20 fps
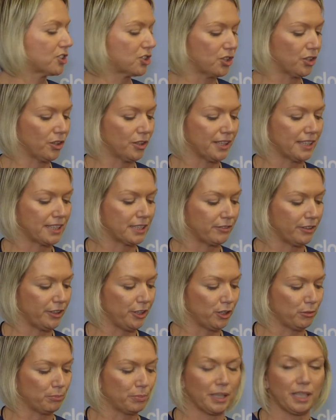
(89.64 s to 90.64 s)
choice for
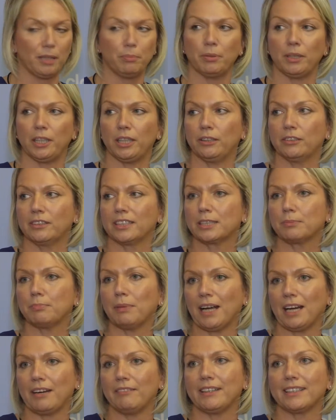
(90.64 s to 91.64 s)
young people who are
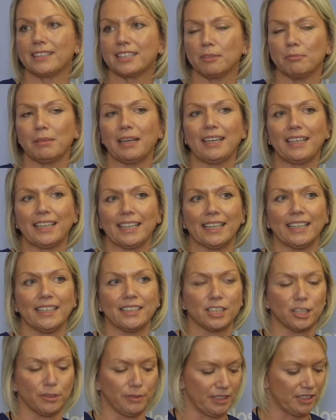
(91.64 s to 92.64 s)
aspiring to make it
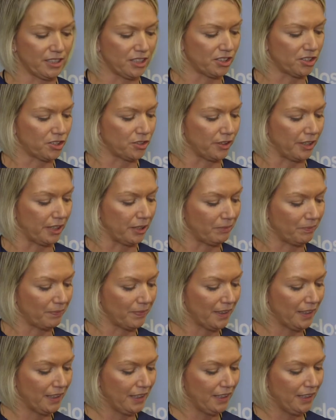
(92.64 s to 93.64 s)
into industry.
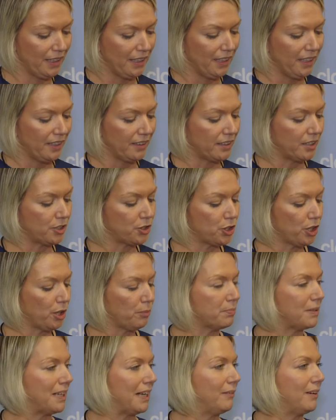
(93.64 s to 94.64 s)
The
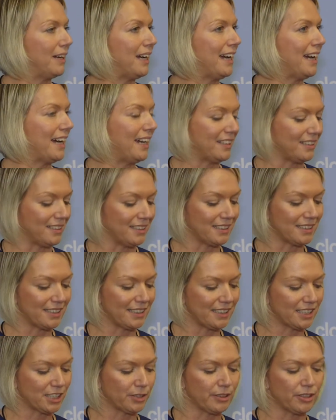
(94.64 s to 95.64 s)
job now at hand
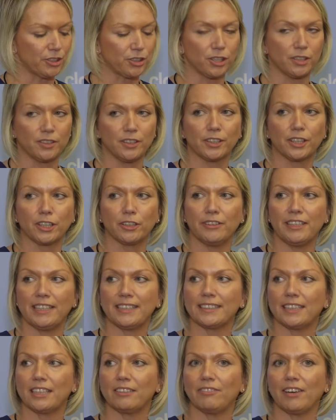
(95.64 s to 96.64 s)
is to ensure that
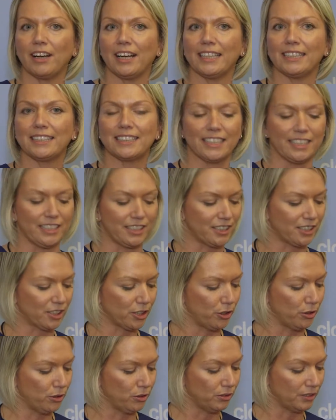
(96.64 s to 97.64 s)
careers advice in
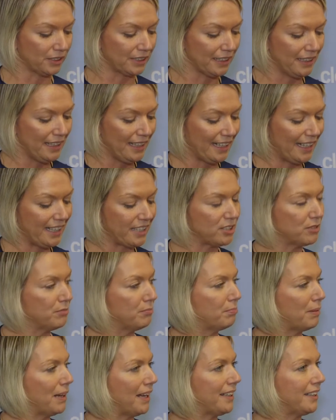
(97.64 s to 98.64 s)
schools is
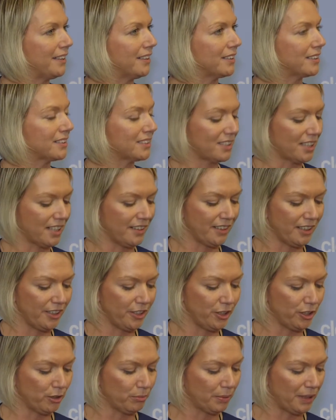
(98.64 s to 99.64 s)
unbiased and that
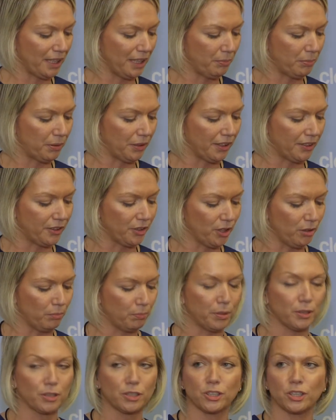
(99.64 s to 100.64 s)
young people are not
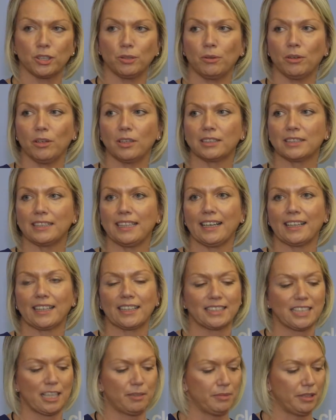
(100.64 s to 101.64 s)
pushed towards the
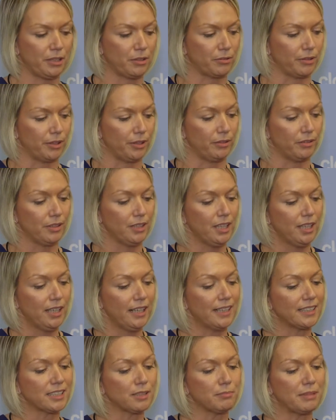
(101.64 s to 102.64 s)
academic route
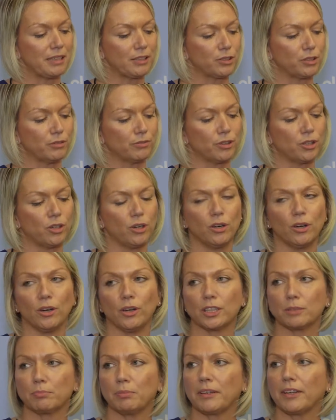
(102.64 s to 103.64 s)
as a matter of
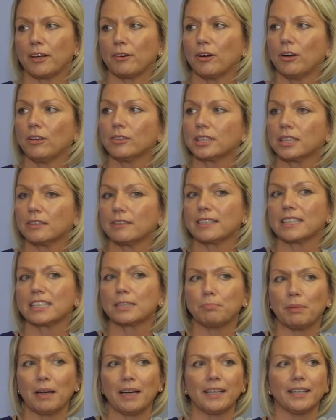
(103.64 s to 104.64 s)
course, but they're also
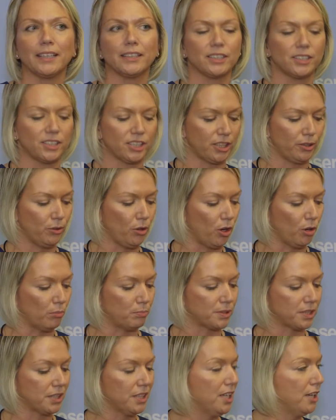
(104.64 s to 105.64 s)
inspired to
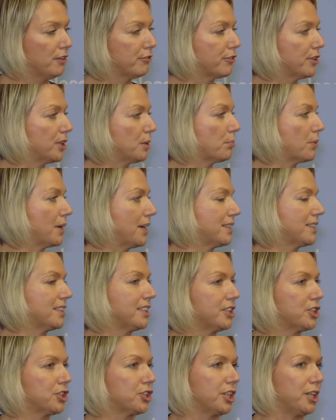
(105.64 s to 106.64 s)
opt for an
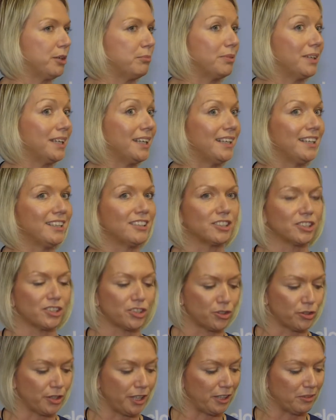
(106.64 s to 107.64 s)
apprenticeship in
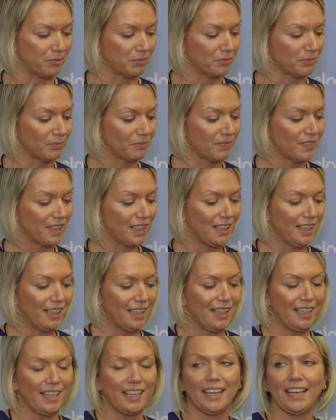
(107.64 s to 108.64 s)
industry.
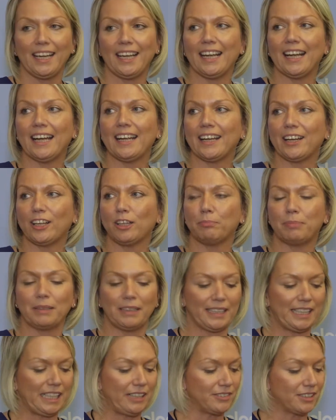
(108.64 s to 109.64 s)
EAL
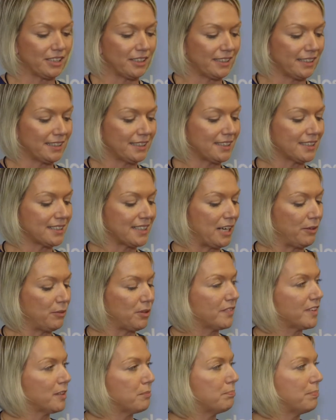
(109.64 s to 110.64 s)
believes that this is now
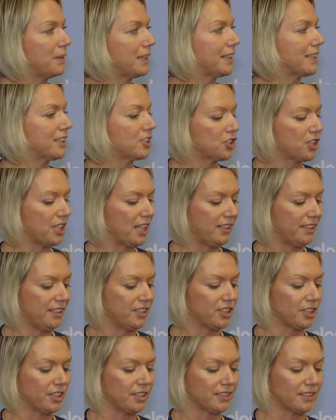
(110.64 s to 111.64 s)
one of the biggest
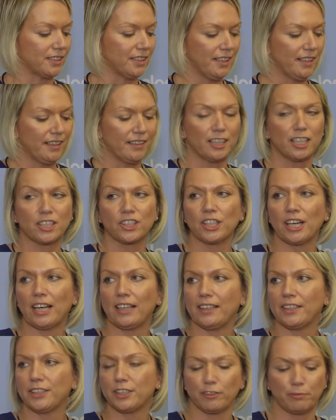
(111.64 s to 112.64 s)
challenges, the
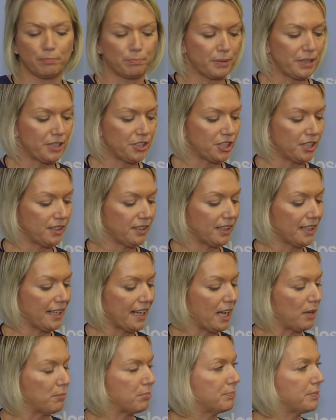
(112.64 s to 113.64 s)
challenge of bridging the
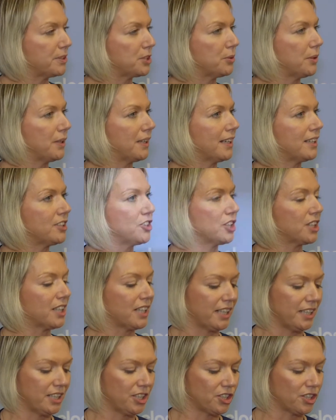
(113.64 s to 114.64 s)
gap between
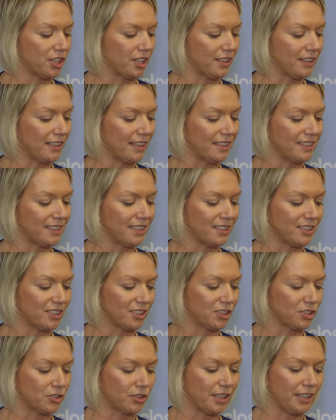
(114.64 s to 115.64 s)
education and
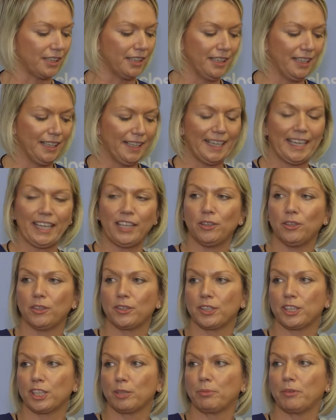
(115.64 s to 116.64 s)
industry in
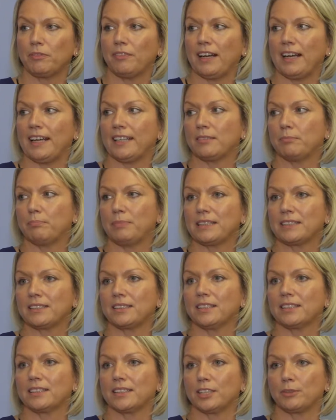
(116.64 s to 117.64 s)
order to provide
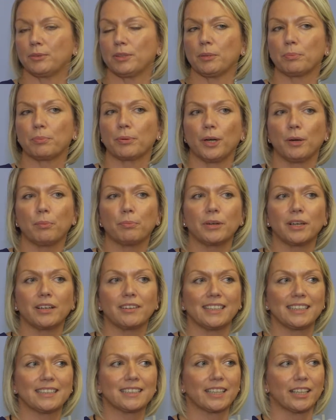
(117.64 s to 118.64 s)
businesses with
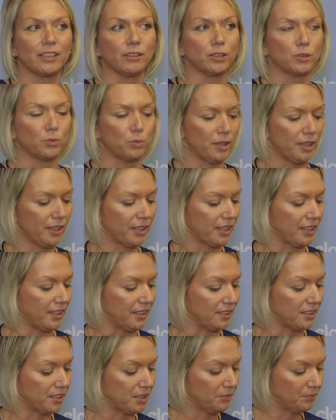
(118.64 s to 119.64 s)
appropriately skilled
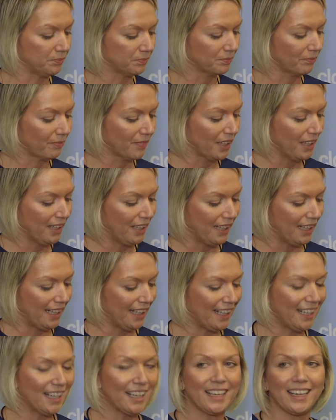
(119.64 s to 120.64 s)
workers.
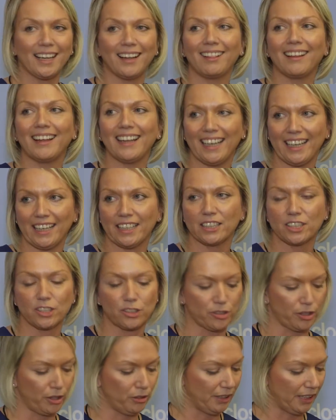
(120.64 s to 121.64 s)
EAL is
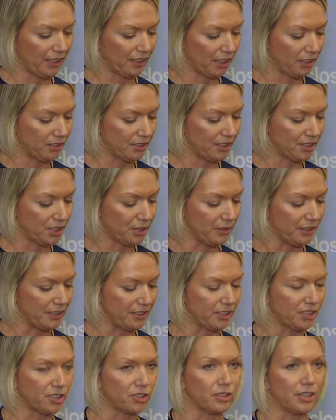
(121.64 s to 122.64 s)
truly closer to
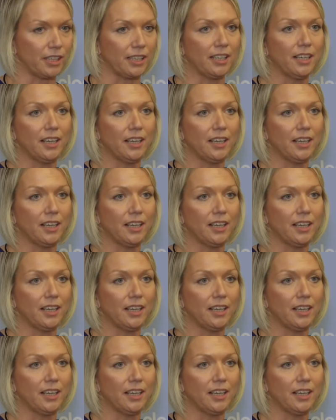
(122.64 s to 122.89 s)
industry,